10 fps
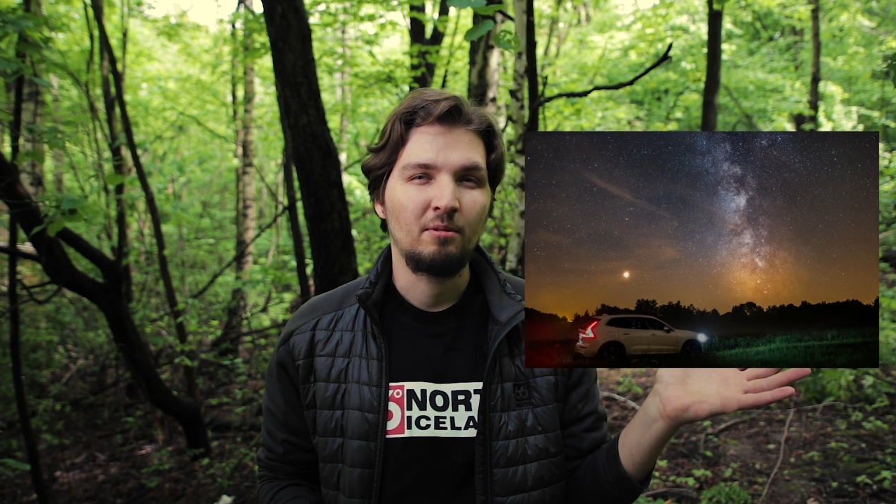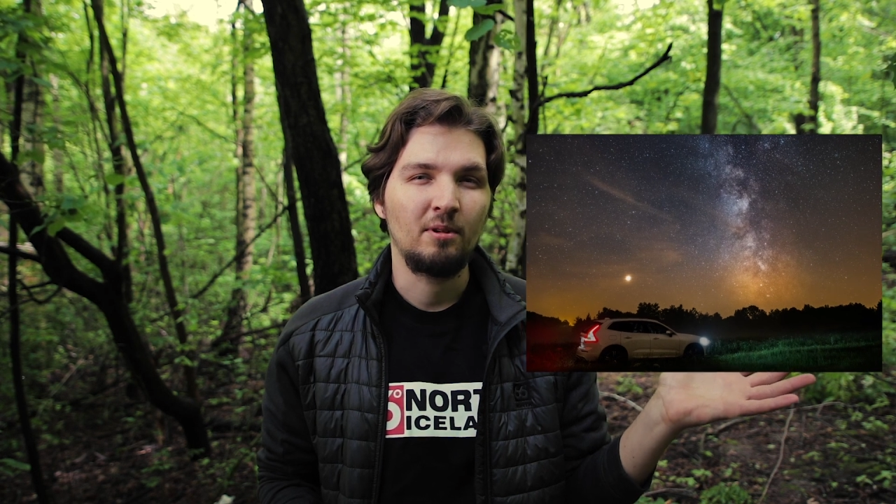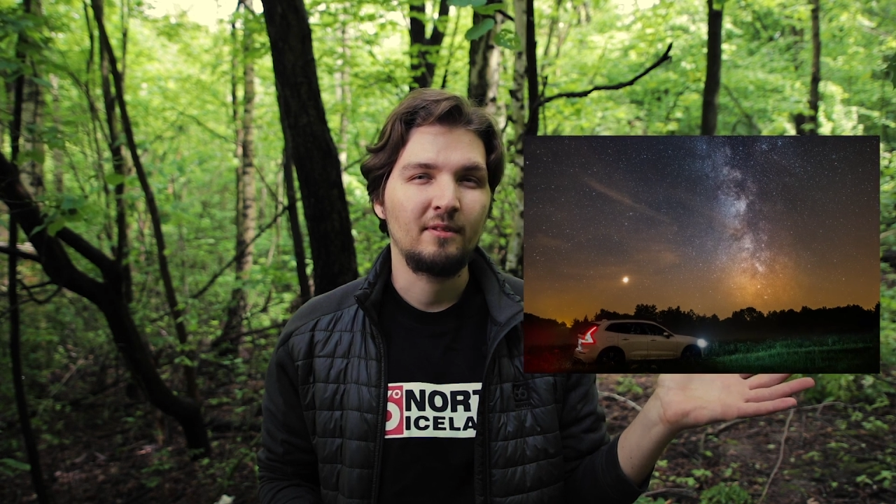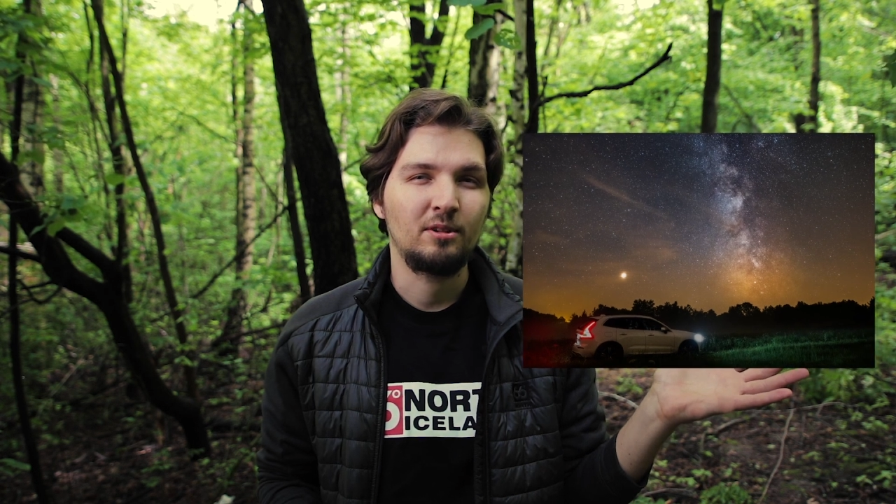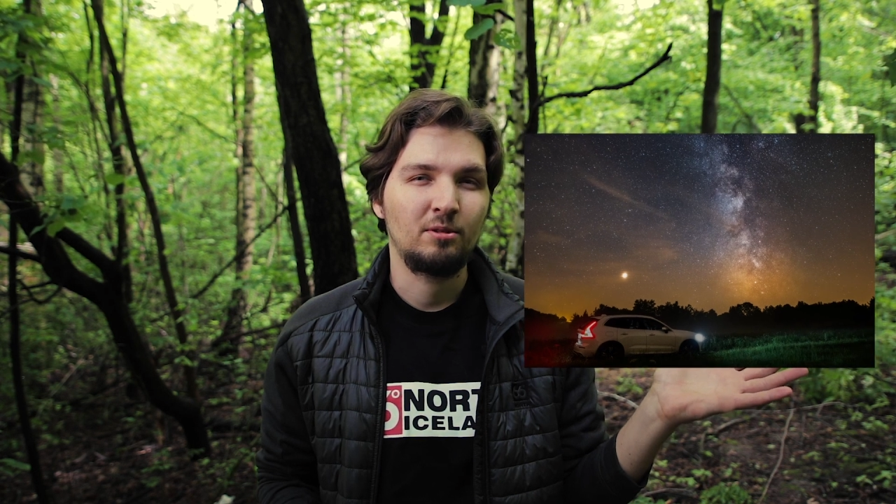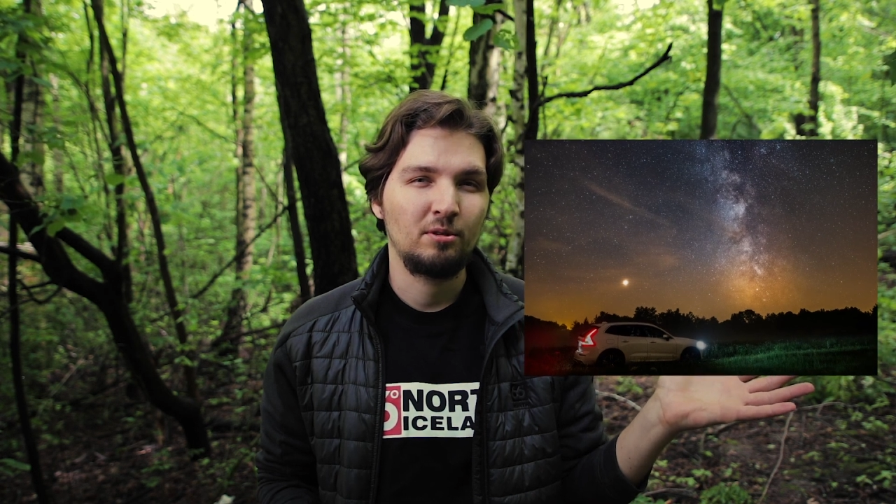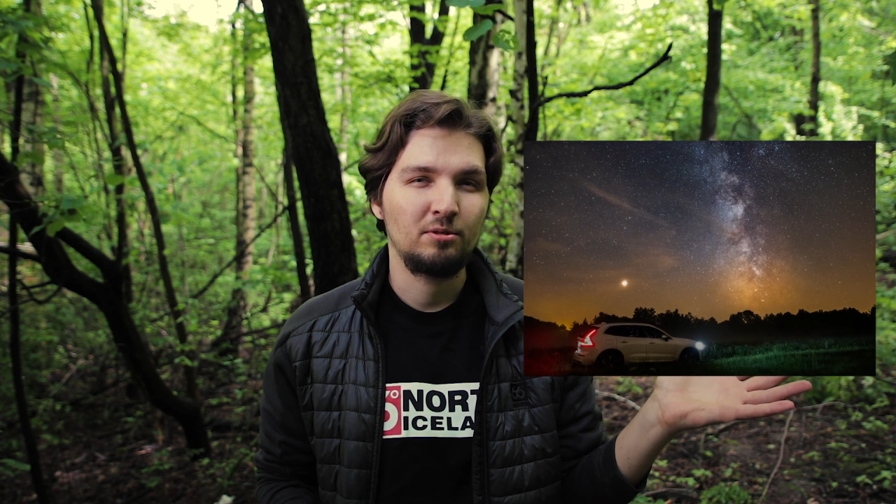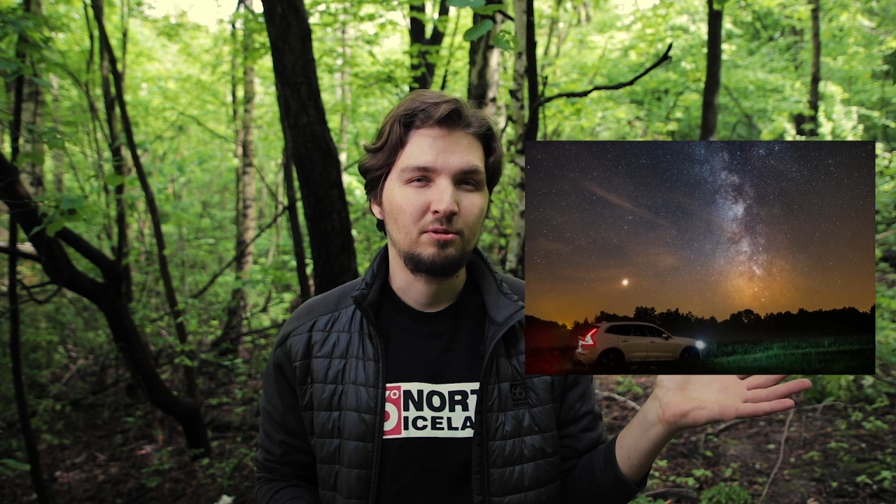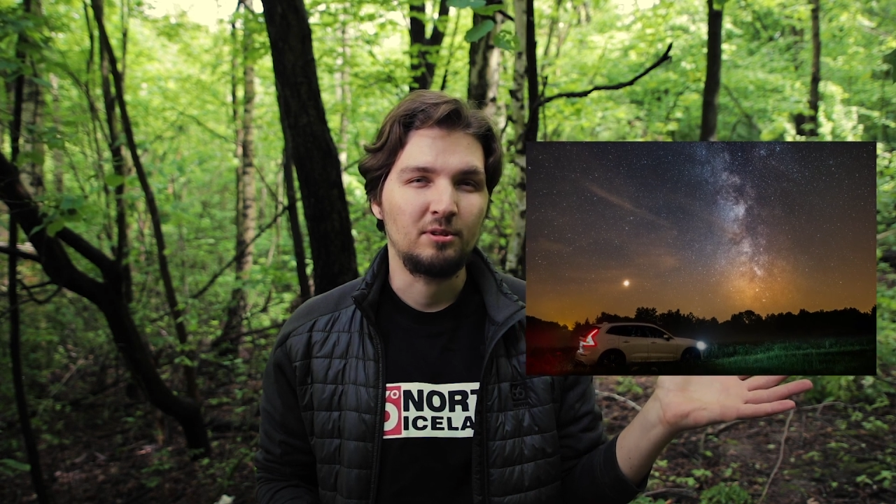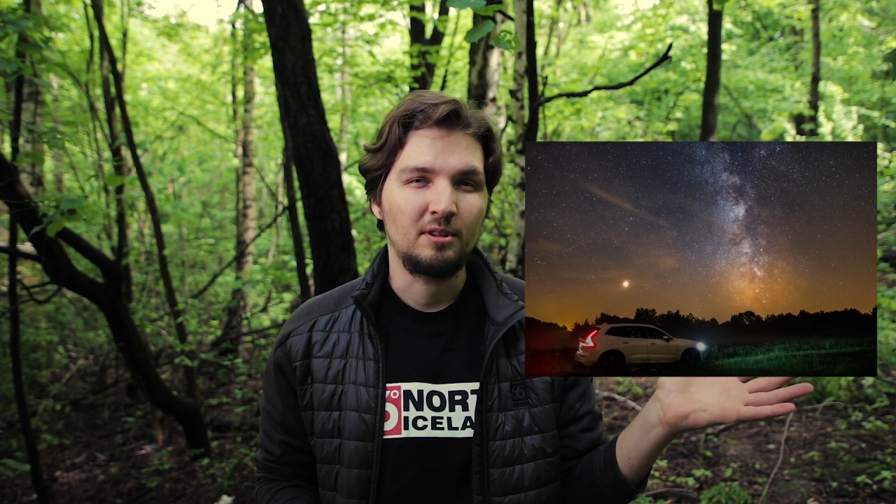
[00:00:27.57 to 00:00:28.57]
What if I
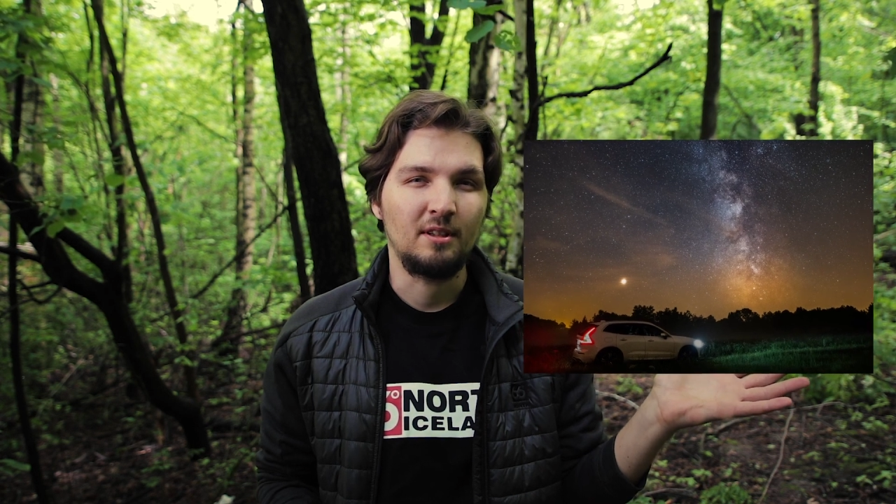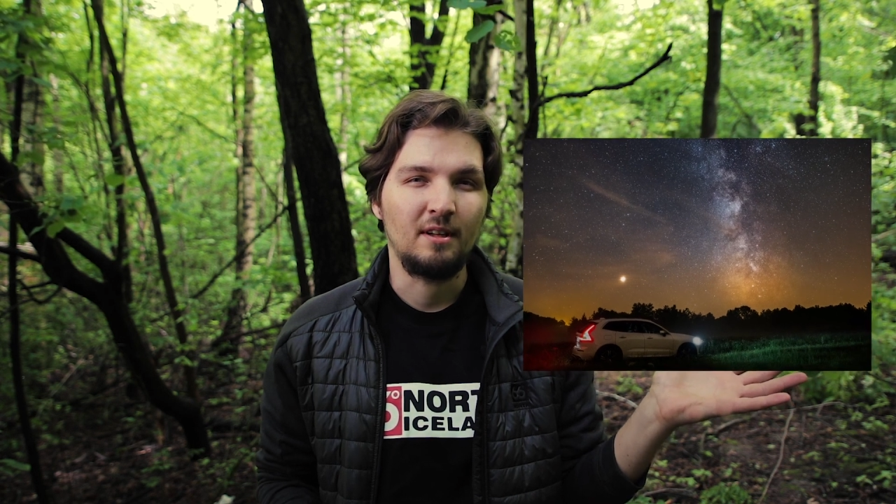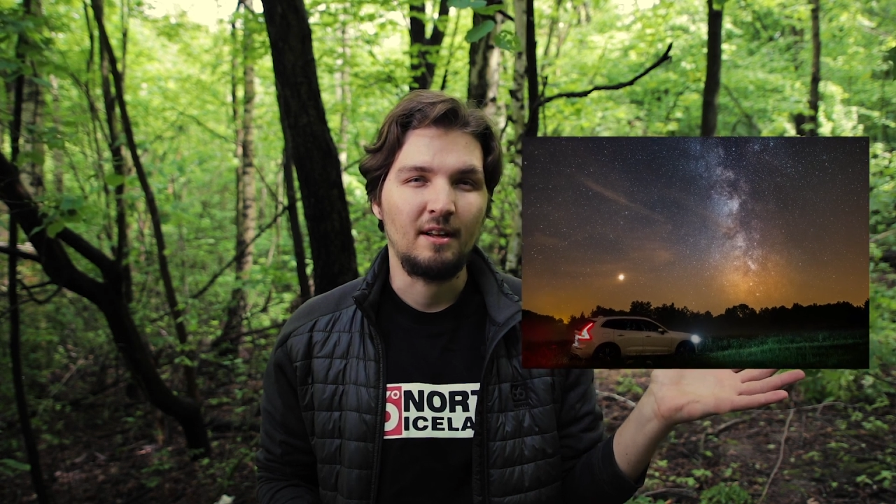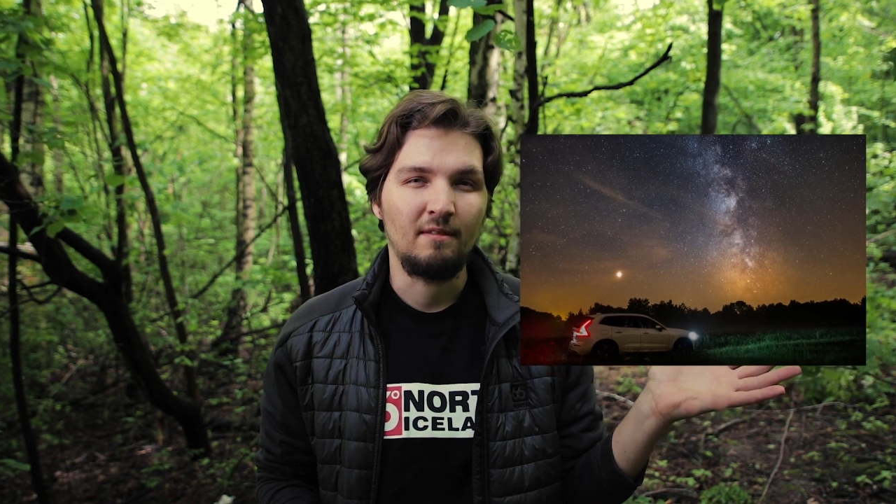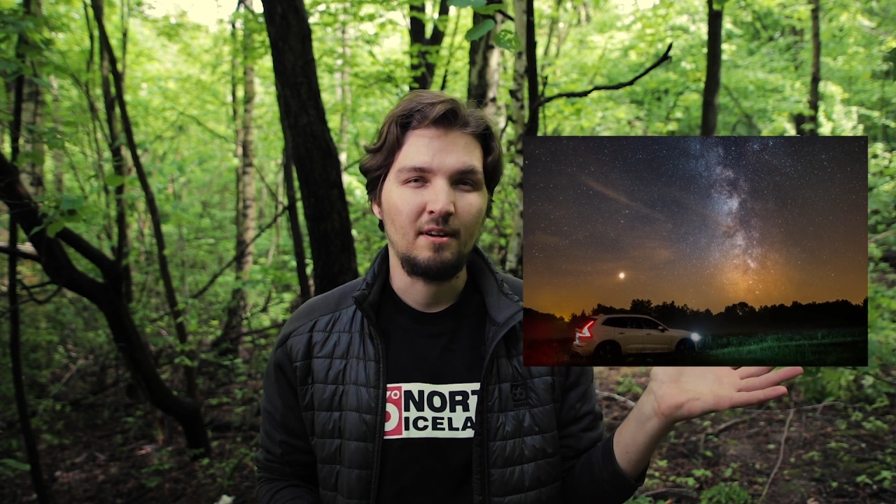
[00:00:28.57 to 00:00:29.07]
told you that in a